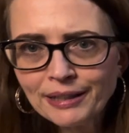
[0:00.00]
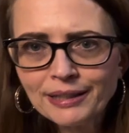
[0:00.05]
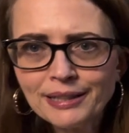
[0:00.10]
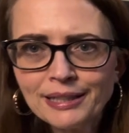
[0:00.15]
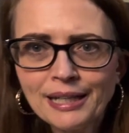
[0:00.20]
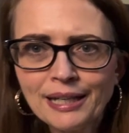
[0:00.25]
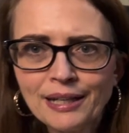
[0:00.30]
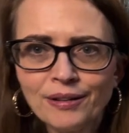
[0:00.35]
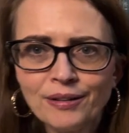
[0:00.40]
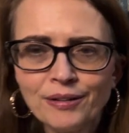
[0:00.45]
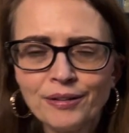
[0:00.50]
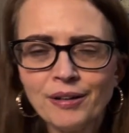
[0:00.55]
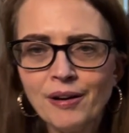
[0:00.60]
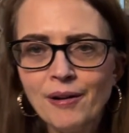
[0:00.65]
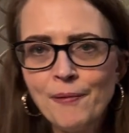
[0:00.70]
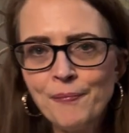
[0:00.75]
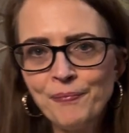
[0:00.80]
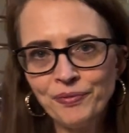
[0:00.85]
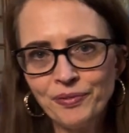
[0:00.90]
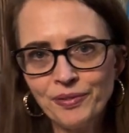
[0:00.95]
Taylor.
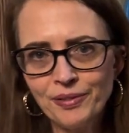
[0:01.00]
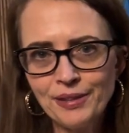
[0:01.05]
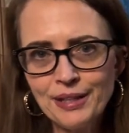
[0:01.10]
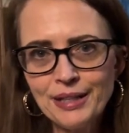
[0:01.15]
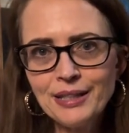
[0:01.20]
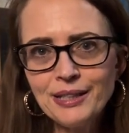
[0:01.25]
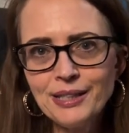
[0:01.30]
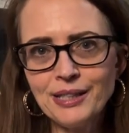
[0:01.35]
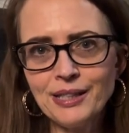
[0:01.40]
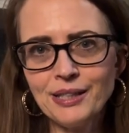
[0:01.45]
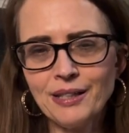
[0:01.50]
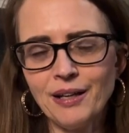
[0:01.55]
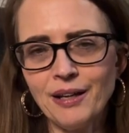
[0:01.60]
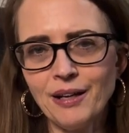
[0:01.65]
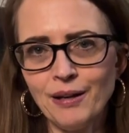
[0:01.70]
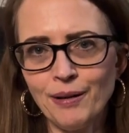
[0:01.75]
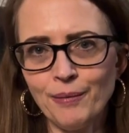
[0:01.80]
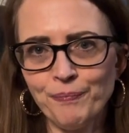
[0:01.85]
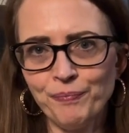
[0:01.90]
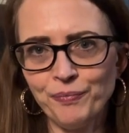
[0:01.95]
This
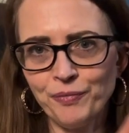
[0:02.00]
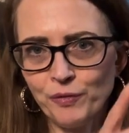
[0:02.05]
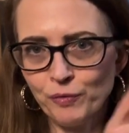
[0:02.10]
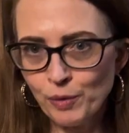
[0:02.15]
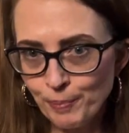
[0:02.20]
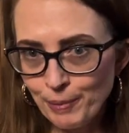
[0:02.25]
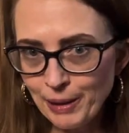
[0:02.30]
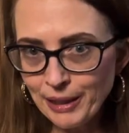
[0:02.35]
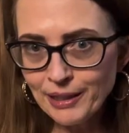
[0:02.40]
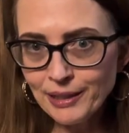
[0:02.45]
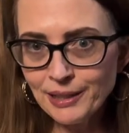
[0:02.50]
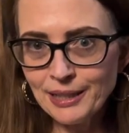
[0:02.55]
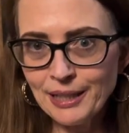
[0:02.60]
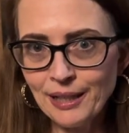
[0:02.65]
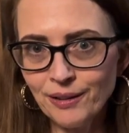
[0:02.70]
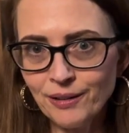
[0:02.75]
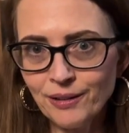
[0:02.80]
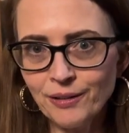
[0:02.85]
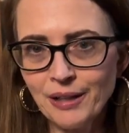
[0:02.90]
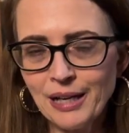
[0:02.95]
Rebecca
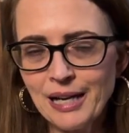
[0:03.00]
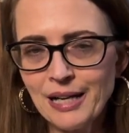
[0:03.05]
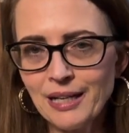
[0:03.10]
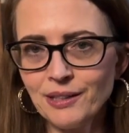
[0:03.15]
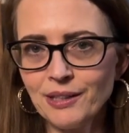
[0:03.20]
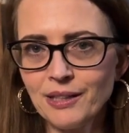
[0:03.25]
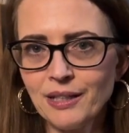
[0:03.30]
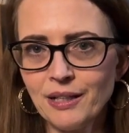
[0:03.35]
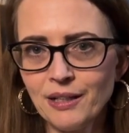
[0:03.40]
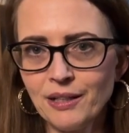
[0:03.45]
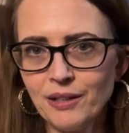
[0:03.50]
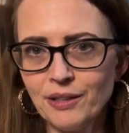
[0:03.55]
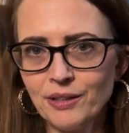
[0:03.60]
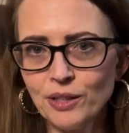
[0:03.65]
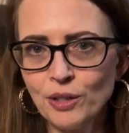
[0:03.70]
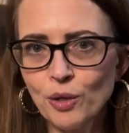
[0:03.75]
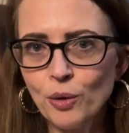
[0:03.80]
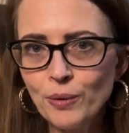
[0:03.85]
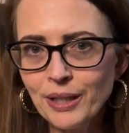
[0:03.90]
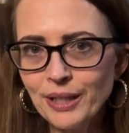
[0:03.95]
Taylor, as a
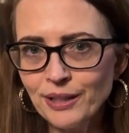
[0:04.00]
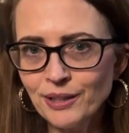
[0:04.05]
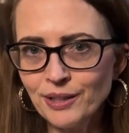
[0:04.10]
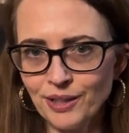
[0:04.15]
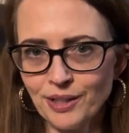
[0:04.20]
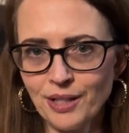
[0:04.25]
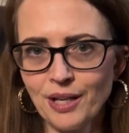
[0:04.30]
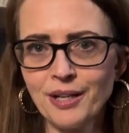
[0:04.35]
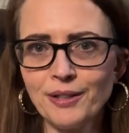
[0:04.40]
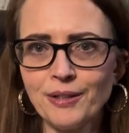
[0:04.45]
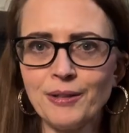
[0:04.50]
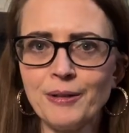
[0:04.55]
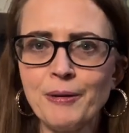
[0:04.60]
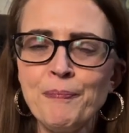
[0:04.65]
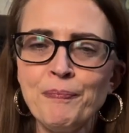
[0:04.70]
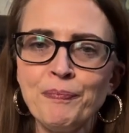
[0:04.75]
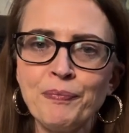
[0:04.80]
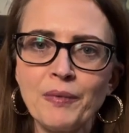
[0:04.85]
sewing designer,